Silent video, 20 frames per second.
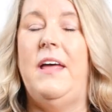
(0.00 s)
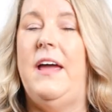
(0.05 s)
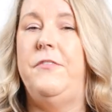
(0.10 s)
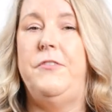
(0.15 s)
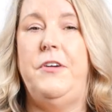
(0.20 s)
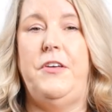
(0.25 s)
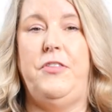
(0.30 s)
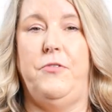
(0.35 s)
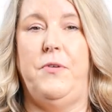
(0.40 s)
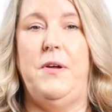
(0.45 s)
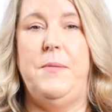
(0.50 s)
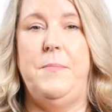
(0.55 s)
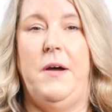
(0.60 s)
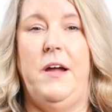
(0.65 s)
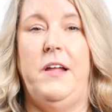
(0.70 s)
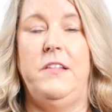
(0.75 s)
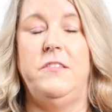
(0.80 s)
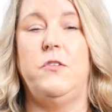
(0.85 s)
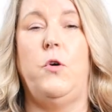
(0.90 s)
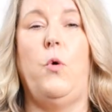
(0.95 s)
every 3
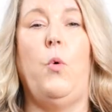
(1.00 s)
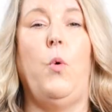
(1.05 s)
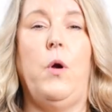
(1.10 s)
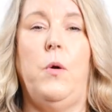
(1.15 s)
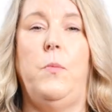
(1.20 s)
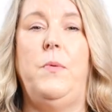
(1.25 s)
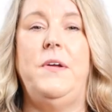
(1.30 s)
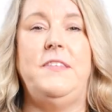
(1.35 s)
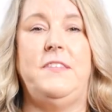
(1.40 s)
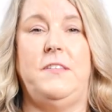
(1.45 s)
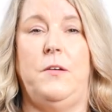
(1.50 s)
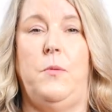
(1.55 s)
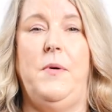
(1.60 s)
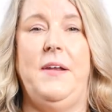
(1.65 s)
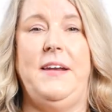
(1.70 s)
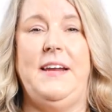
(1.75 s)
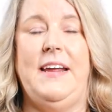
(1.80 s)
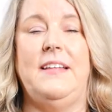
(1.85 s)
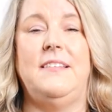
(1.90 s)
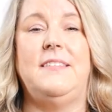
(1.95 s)
months or when
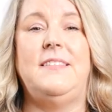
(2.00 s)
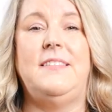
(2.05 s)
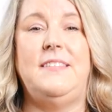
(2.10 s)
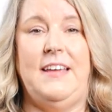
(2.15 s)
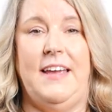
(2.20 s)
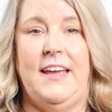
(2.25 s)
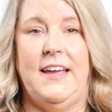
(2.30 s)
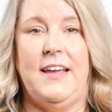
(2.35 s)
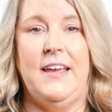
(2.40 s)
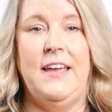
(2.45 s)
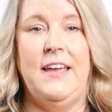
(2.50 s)
someone gets sick.